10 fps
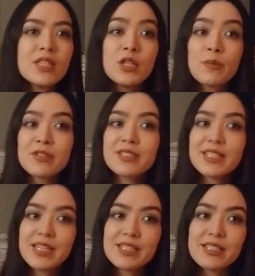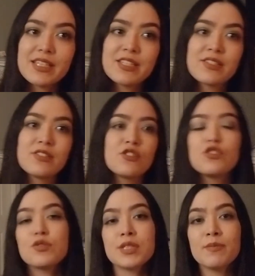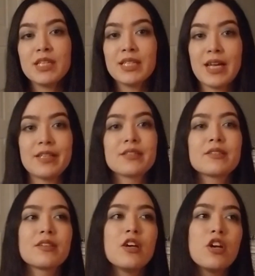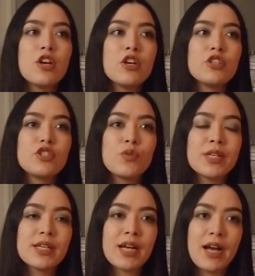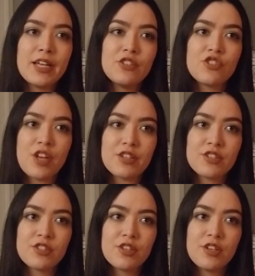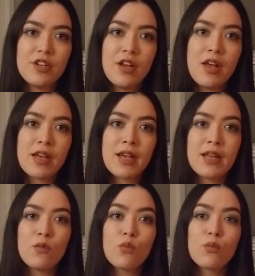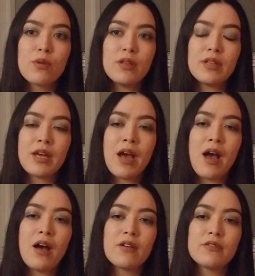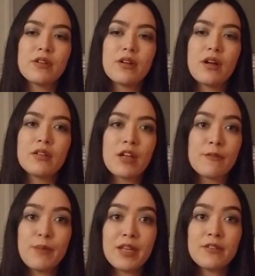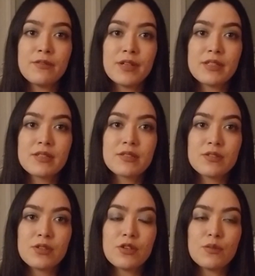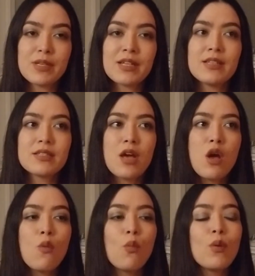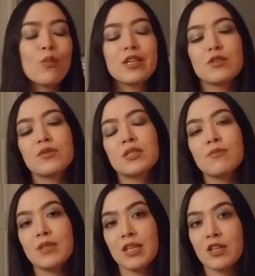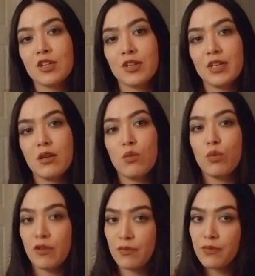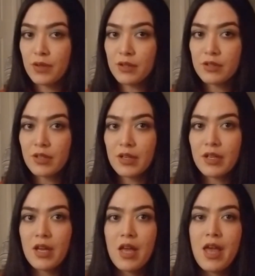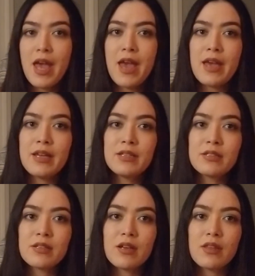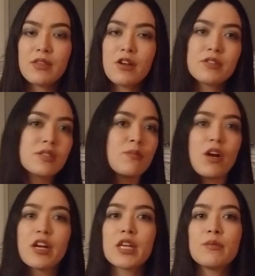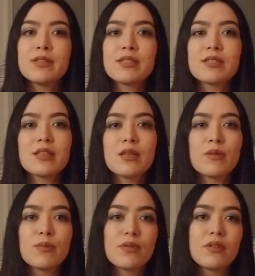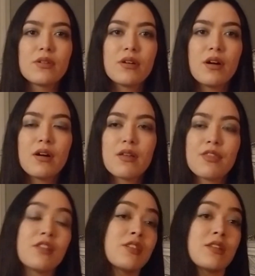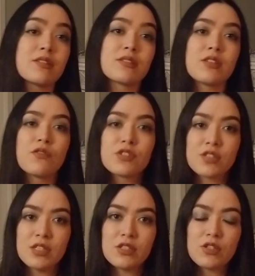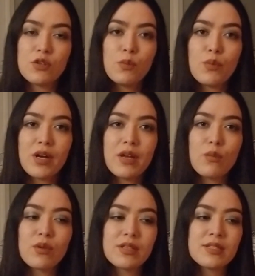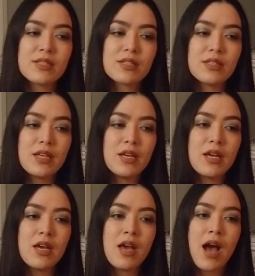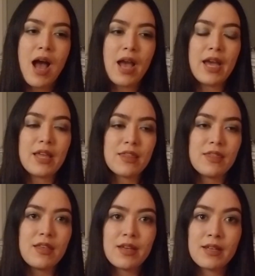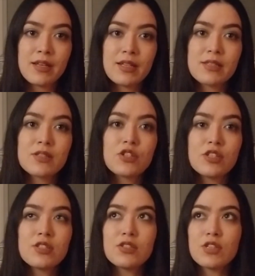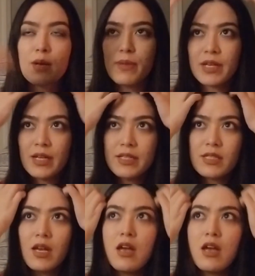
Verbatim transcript: Number six is to do something nice. Doing a kind gesture can really have a lot of benefits to you because when we do something good, we feel good. And there's some arguments that say that people uh, think that that's a selfish thing to do, but realistically, I think it's good to do that because